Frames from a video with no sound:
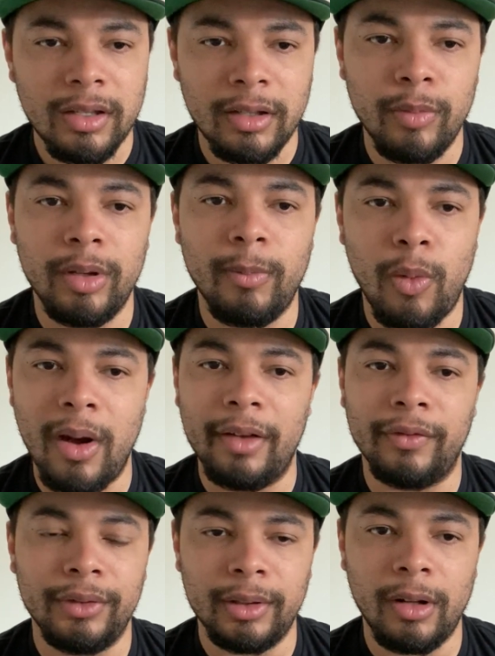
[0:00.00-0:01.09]
gonna be my
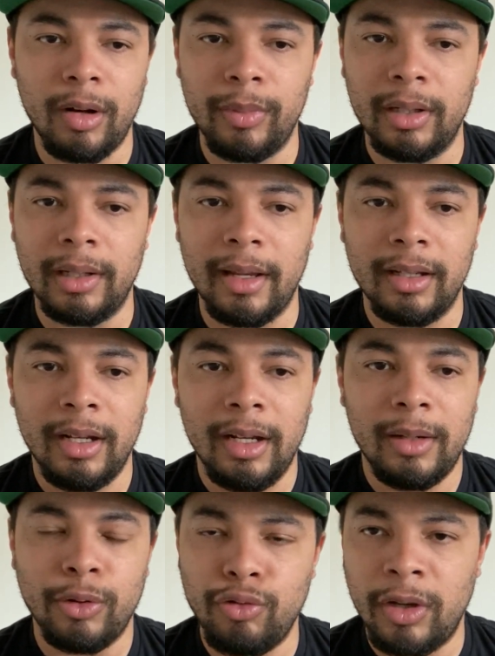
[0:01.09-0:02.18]
wife. You know what I mean? Like
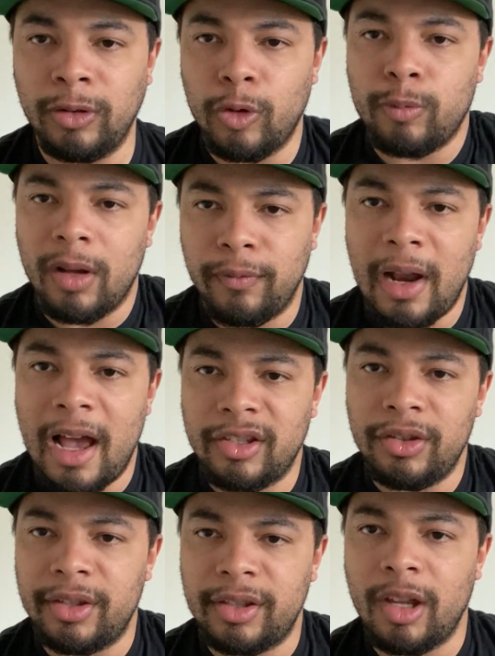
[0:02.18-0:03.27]
when you get those butterflies
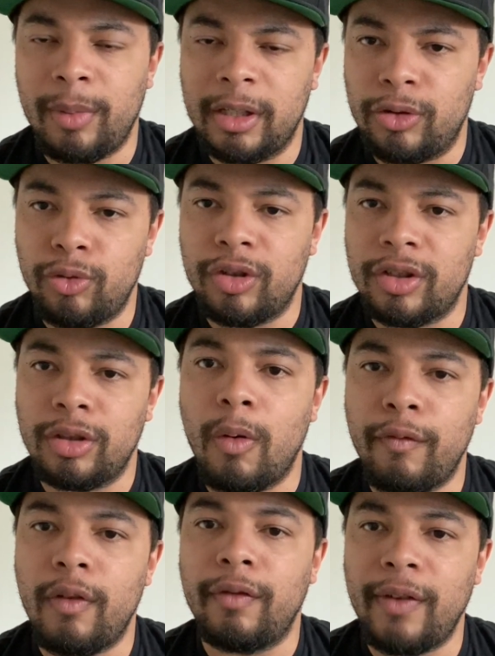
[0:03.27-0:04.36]
in your stomach and you just know
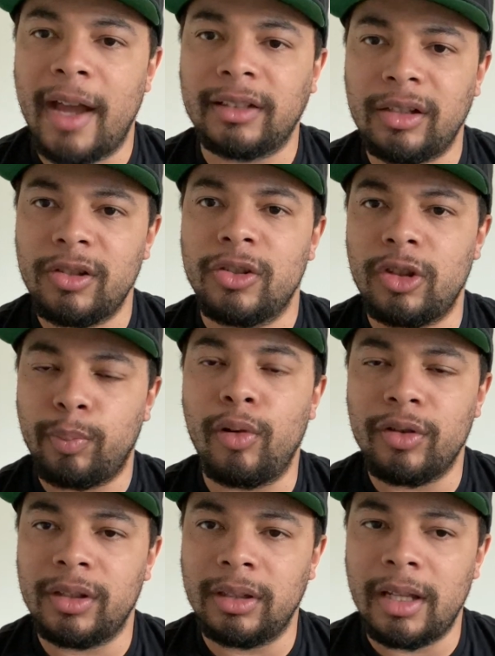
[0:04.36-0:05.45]
for a fact that this is the
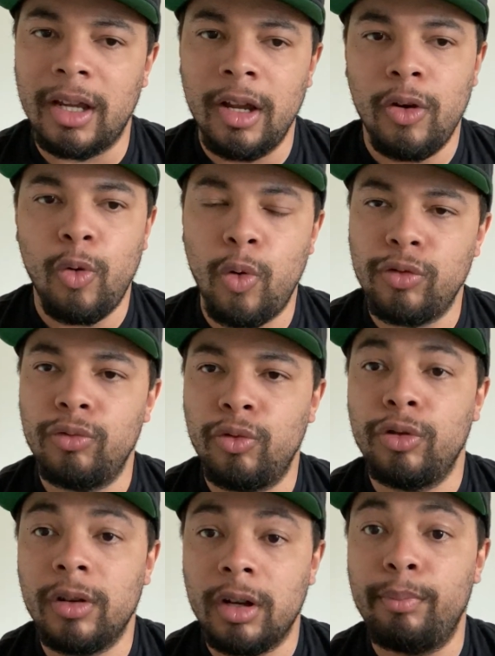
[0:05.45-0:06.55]
person who
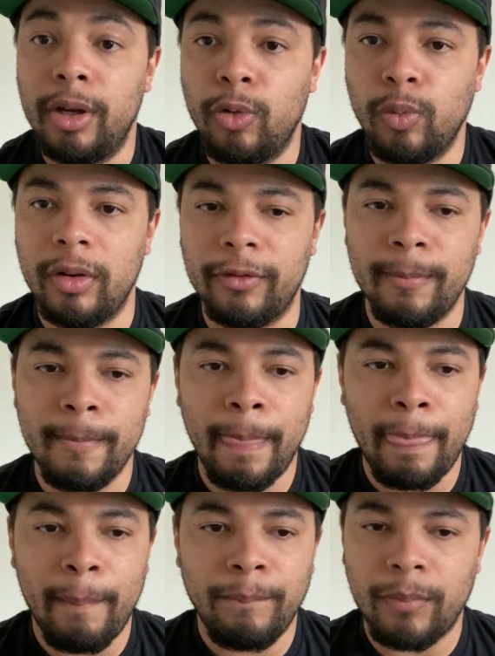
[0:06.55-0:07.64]
you're gonna build with.
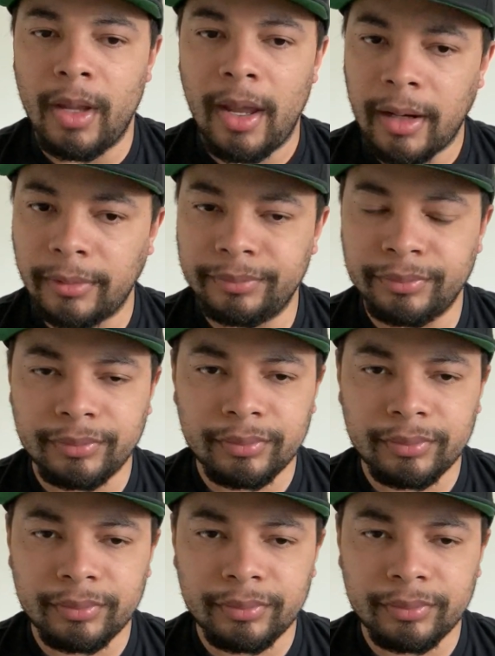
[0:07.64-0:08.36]
And